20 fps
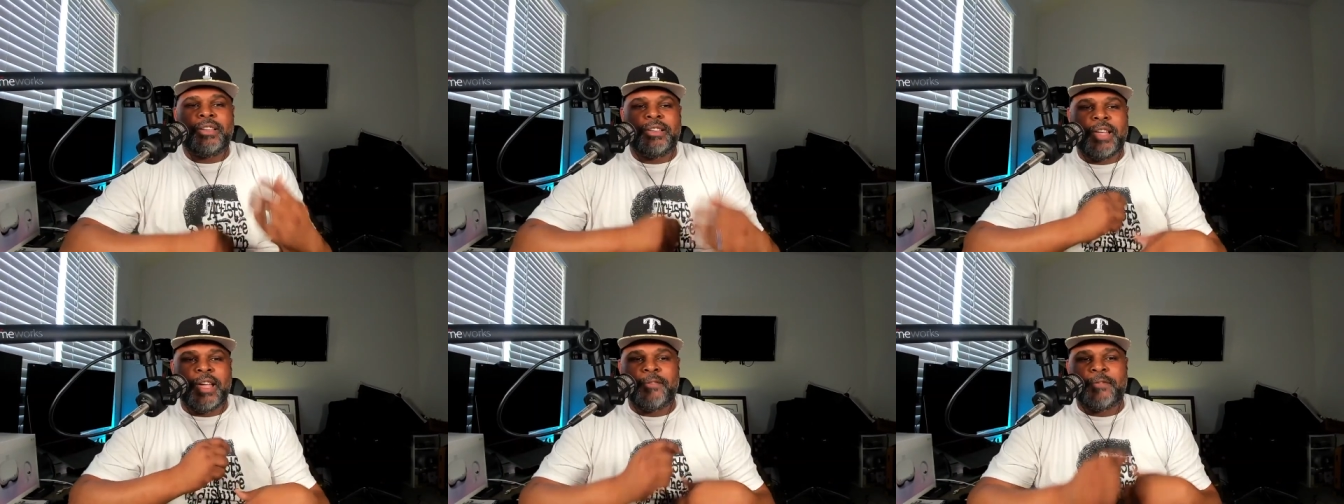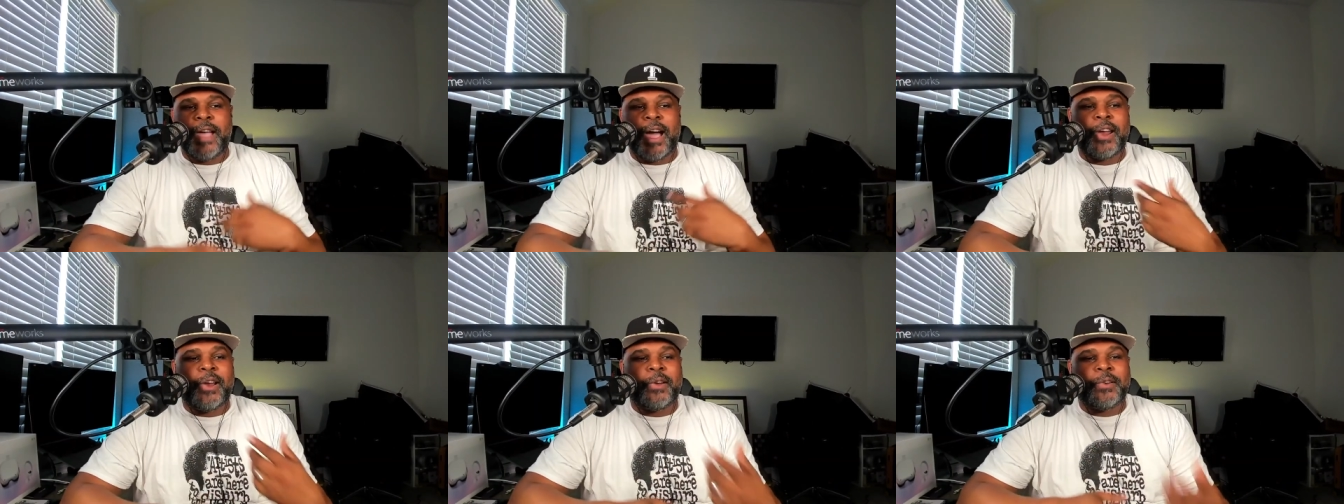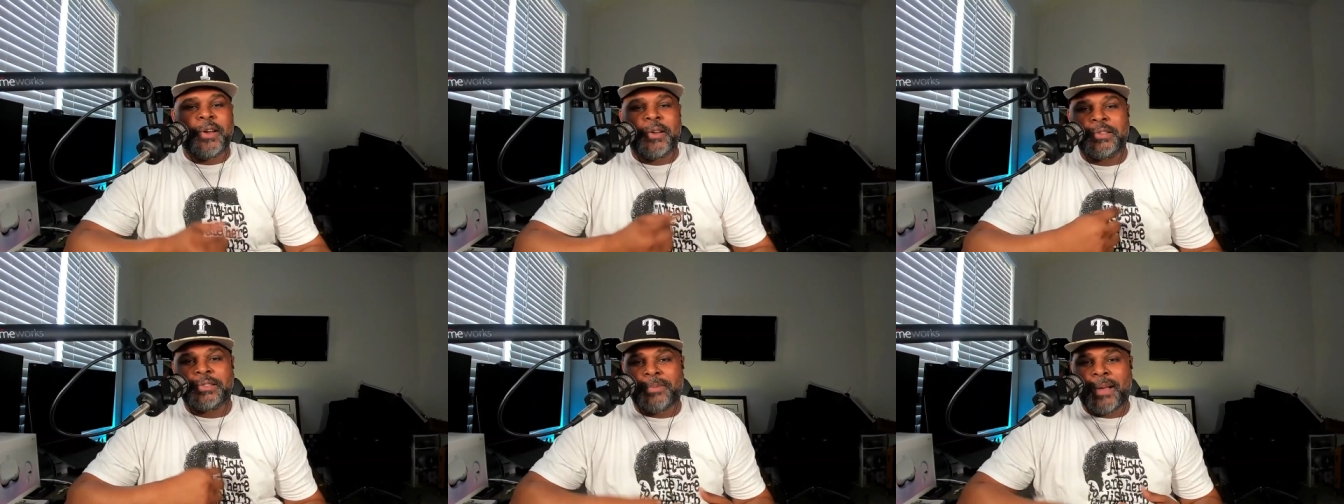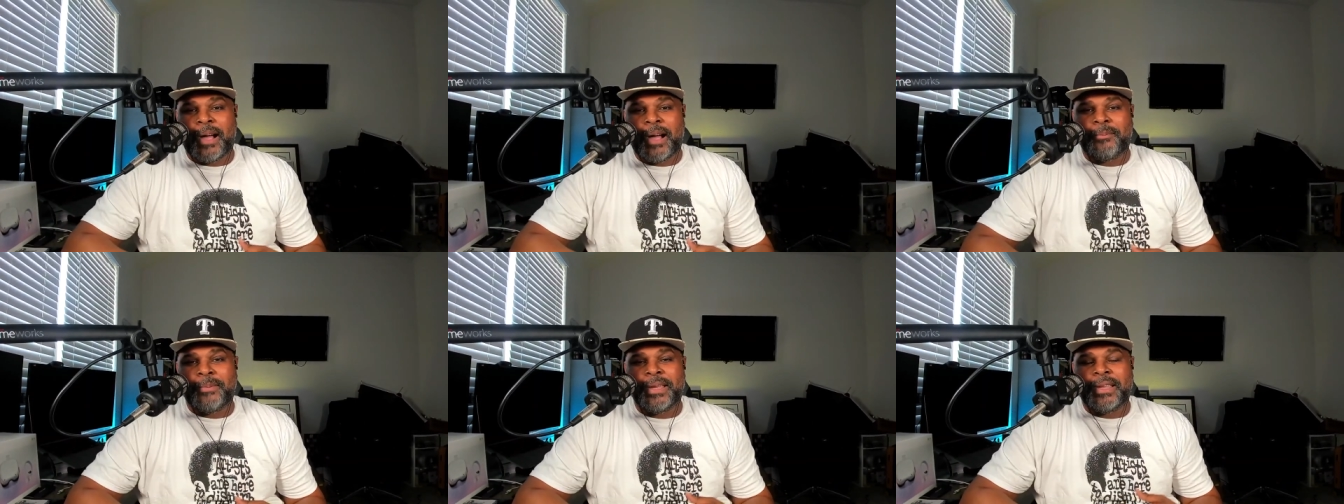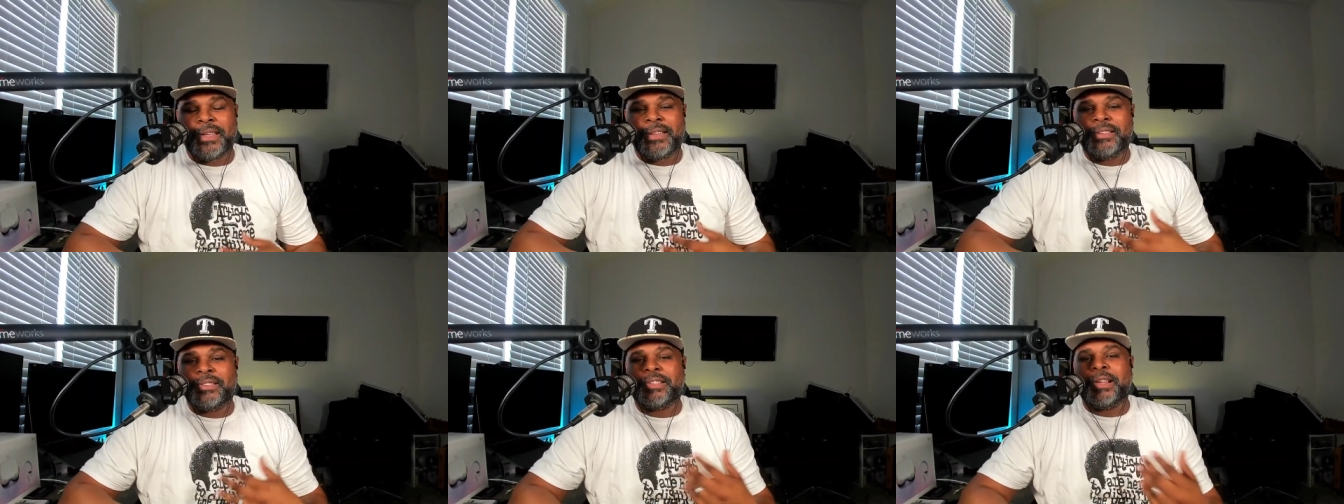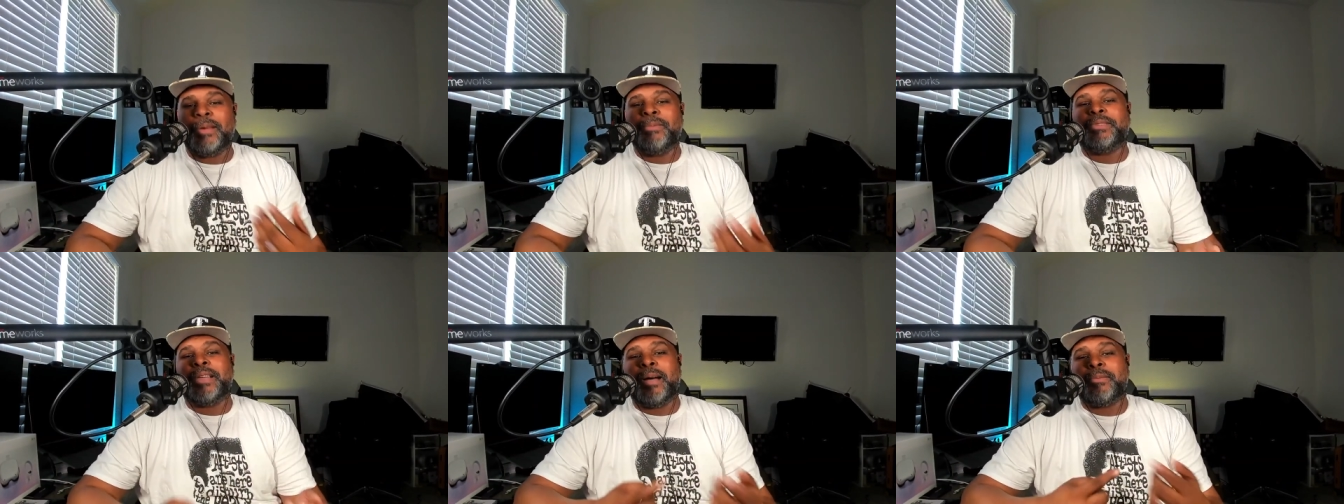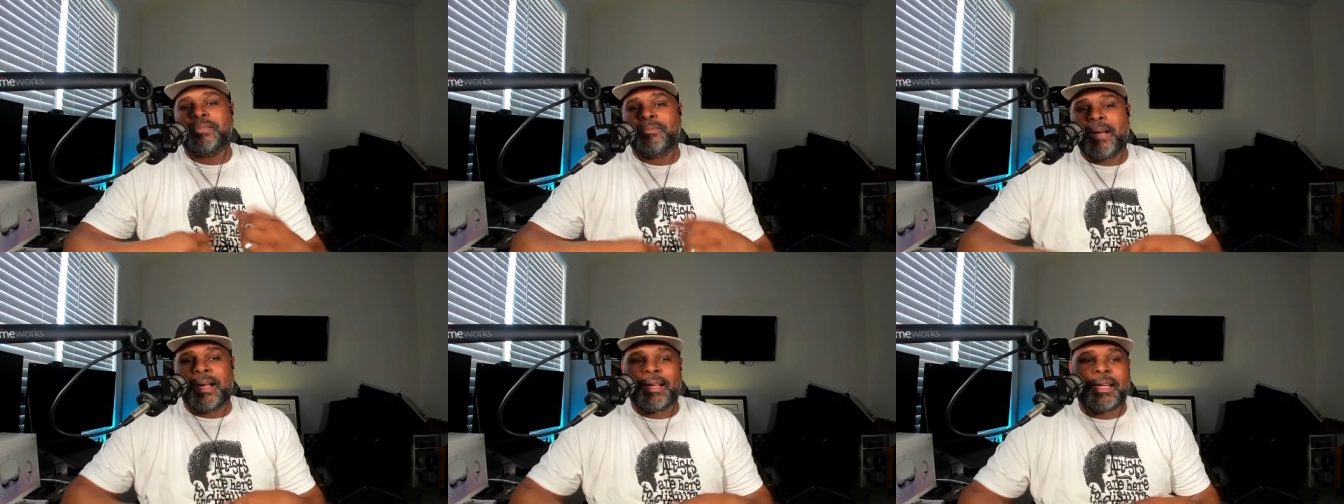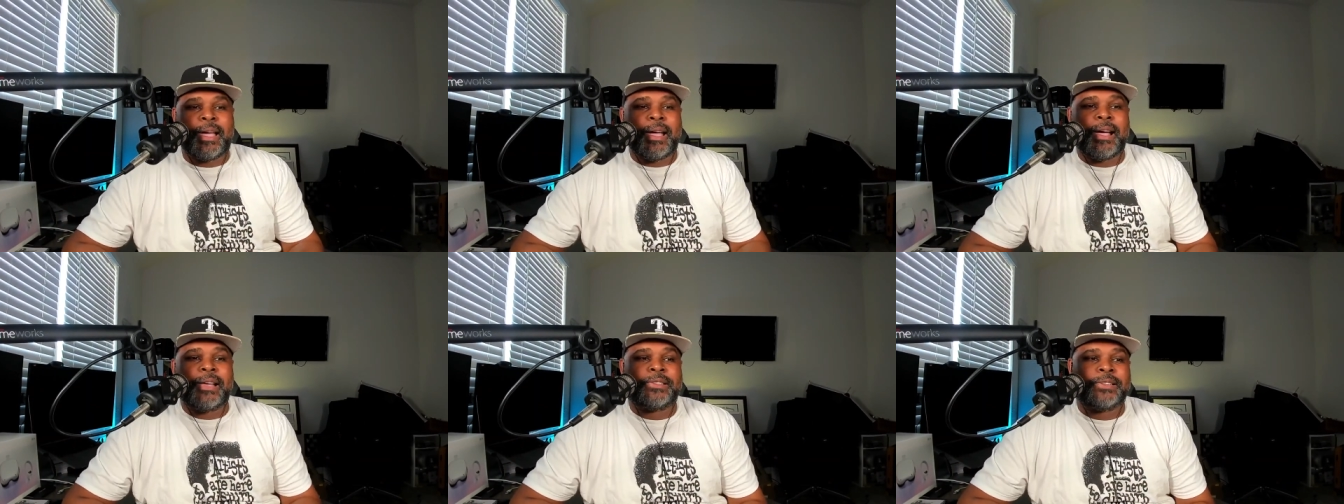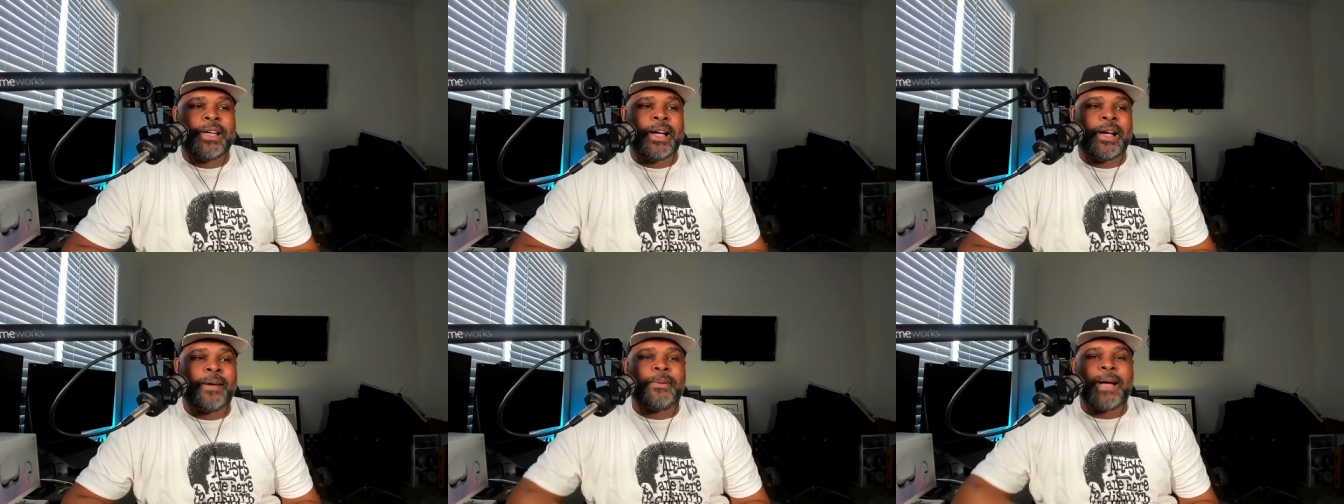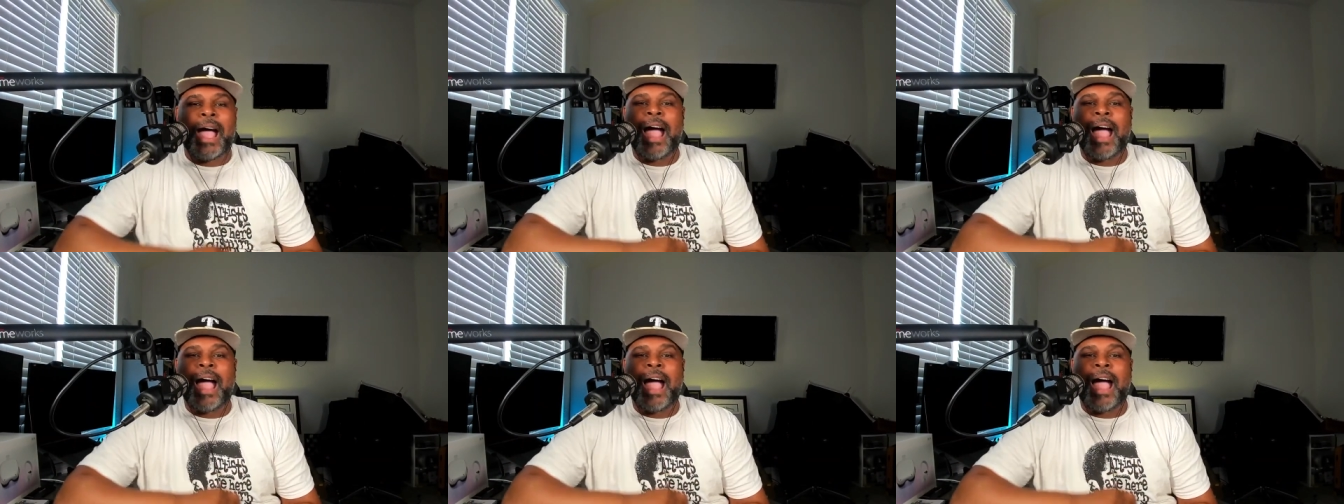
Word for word: if y'all don't notice about me, sometimes in my cash out,